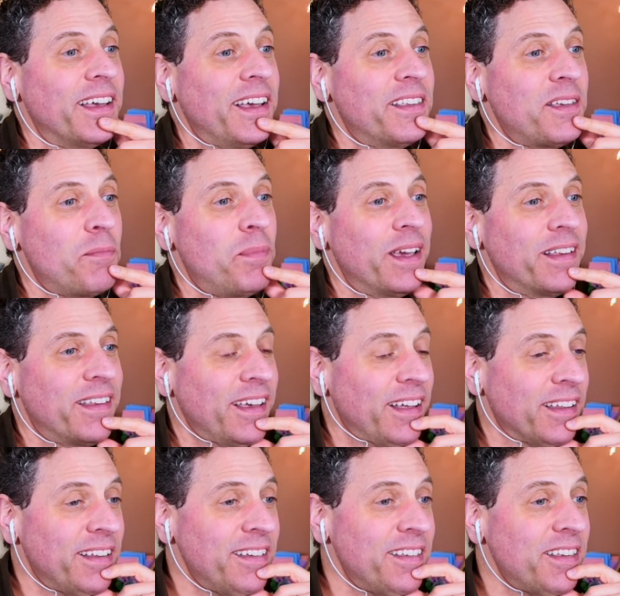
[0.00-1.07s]
It's a big deal.
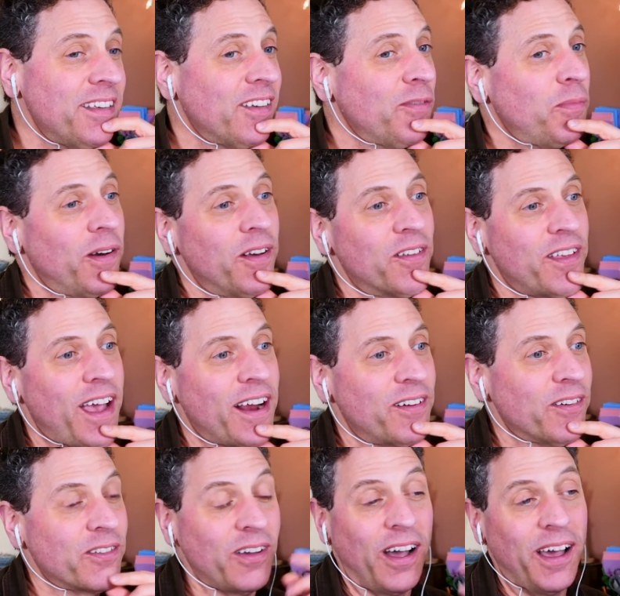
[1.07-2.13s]
And this is an experienced actor,
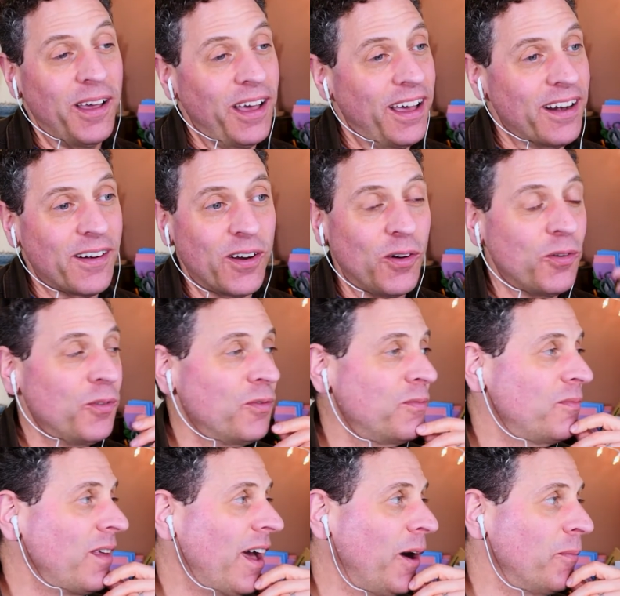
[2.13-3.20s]
so I don't know who
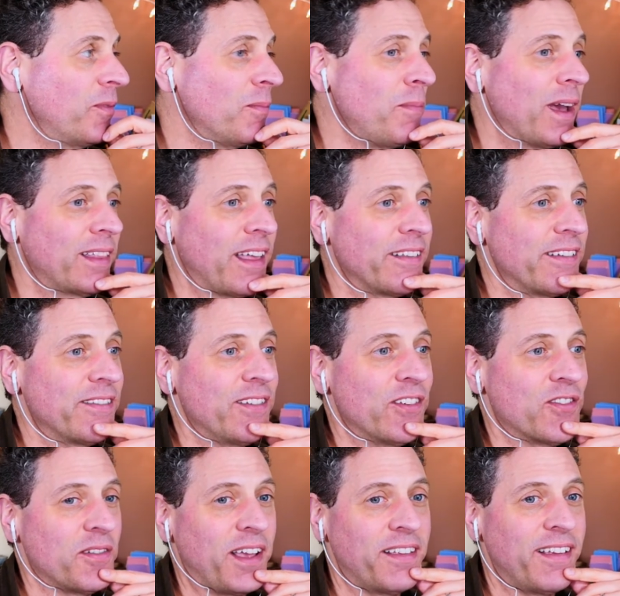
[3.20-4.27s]
helped him make that
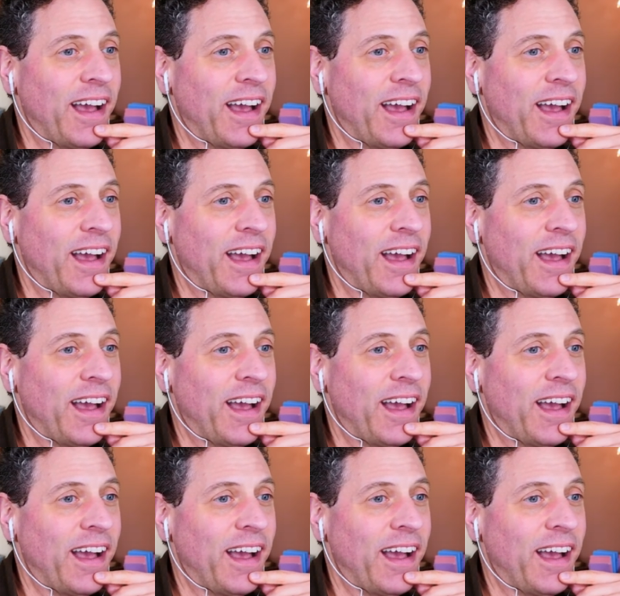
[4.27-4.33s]
decision.